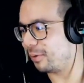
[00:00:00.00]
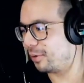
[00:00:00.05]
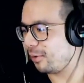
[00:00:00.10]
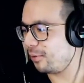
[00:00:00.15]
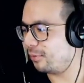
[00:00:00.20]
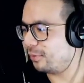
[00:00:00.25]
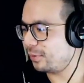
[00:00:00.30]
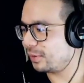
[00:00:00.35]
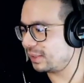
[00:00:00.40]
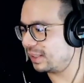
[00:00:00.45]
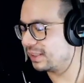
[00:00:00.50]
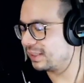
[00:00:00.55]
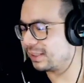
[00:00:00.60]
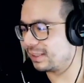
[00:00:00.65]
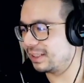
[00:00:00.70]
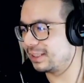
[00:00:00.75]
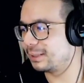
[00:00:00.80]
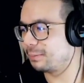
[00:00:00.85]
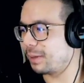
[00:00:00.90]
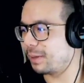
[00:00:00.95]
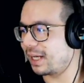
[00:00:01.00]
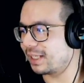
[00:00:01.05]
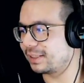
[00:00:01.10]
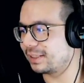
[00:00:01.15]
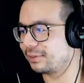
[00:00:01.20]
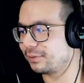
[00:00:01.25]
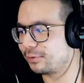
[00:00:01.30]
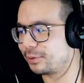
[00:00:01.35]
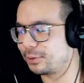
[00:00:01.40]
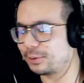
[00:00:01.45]
But over it's
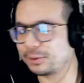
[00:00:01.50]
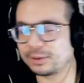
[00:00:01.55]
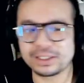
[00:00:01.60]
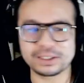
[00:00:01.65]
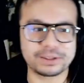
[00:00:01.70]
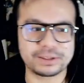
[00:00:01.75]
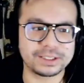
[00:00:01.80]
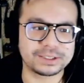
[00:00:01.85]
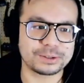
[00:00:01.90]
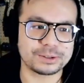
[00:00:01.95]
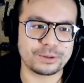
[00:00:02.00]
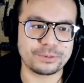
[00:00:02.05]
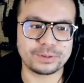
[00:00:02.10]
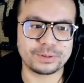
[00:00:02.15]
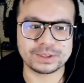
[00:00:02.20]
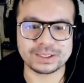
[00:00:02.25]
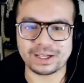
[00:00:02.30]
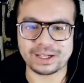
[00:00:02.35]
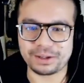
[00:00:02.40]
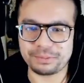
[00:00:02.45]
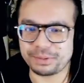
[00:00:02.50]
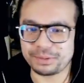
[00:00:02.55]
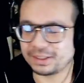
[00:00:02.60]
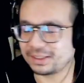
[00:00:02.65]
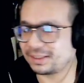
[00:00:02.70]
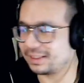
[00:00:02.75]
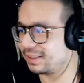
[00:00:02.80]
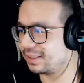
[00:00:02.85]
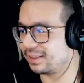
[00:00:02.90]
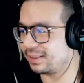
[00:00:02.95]
passive cooling, right? So over time,
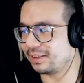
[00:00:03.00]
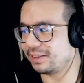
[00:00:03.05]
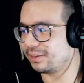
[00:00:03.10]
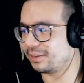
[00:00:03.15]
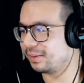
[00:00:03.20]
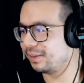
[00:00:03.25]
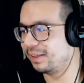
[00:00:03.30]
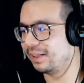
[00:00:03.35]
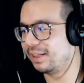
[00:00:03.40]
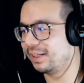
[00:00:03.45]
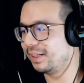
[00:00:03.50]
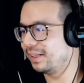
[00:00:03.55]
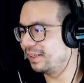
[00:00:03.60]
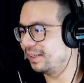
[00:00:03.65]
it's still